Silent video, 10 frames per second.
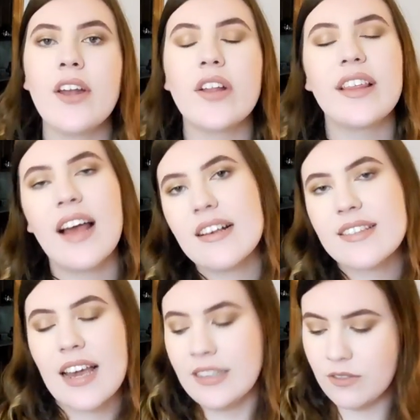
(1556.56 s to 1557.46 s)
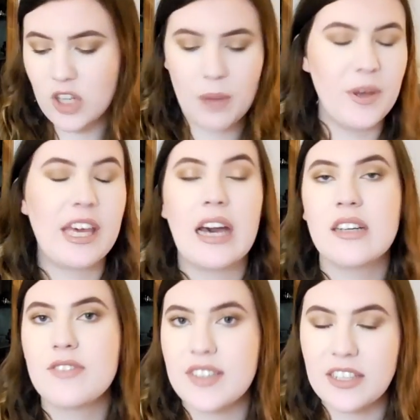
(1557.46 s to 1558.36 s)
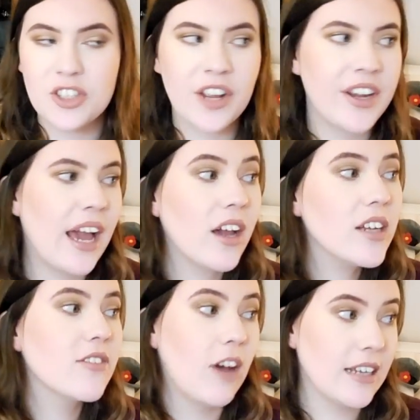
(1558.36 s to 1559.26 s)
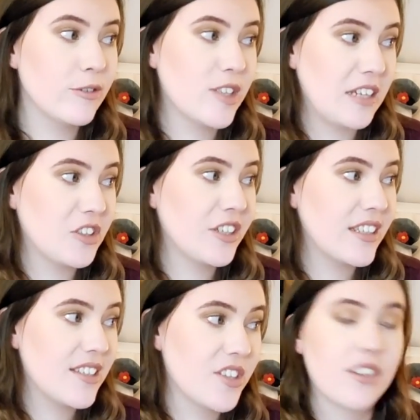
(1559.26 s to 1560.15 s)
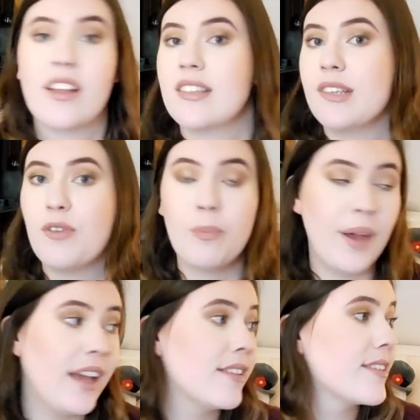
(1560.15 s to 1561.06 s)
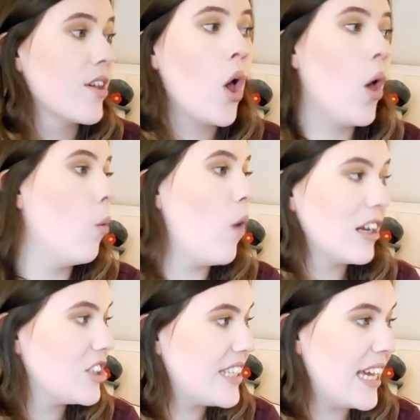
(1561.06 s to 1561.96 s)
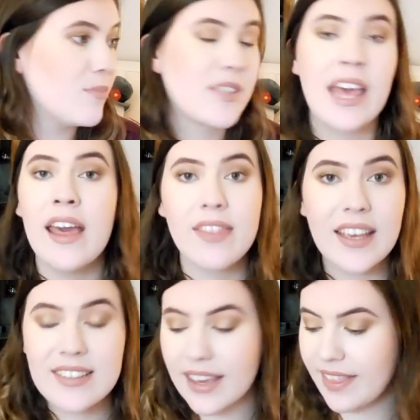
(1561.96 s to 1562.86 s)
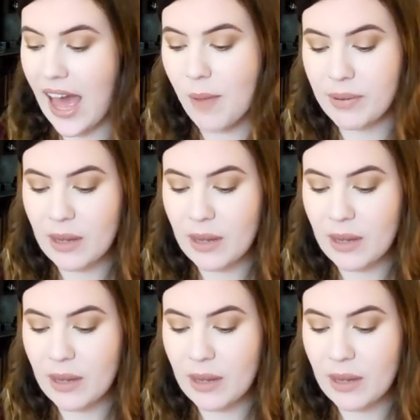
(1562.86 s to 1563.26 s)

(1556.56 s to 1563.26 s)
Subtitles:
And on the last kind of topic of stationery, I got a lot of stationery this year, lots of different pens, washi tapes, things like that.